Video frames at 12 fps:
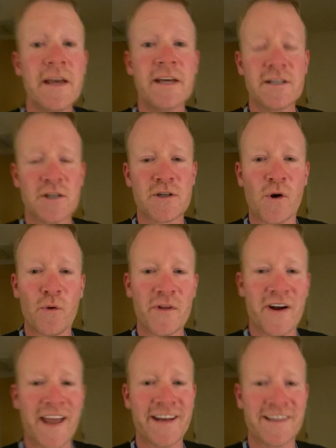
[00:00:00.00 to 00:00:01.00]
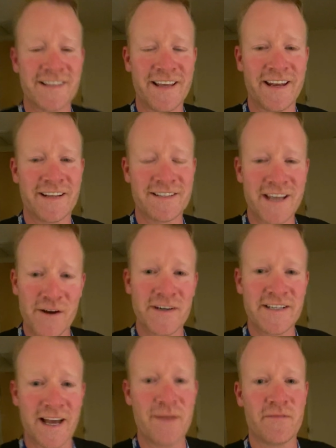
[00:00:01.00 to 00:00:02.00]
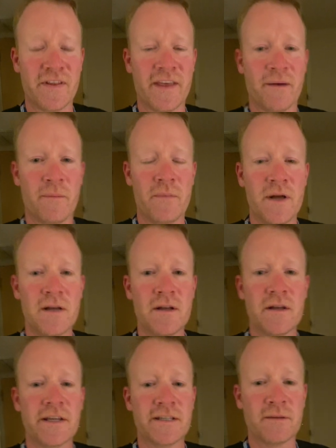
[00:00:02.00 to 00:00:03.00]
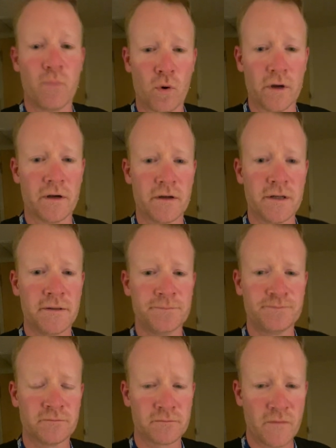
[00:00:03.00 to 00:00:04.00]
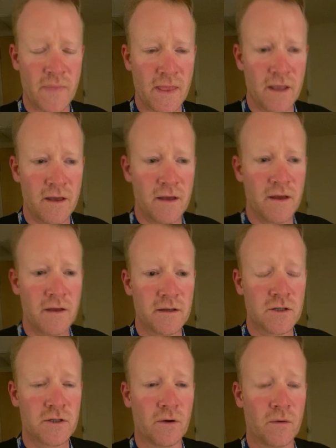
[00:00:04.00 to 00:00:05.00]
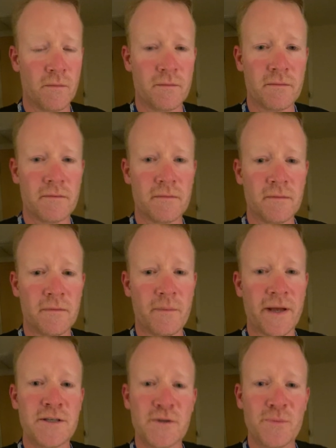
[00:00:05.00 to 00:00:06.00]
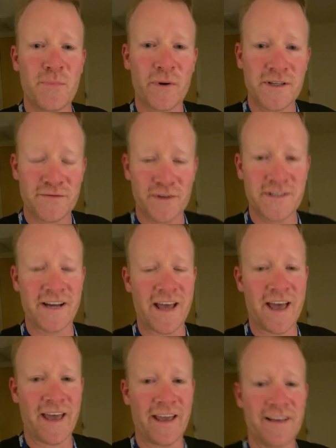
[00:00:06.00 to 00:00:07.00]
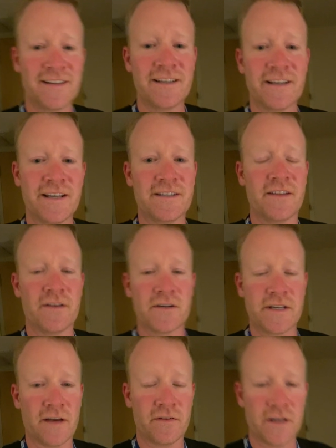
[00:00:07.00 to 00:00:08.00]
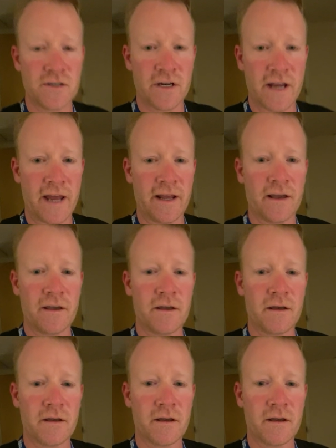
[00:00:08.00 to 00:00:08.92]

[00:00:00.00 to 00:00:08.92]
just to hold their hand in a scary time for them is important. So my 2 points for today is that there's definitely a genetic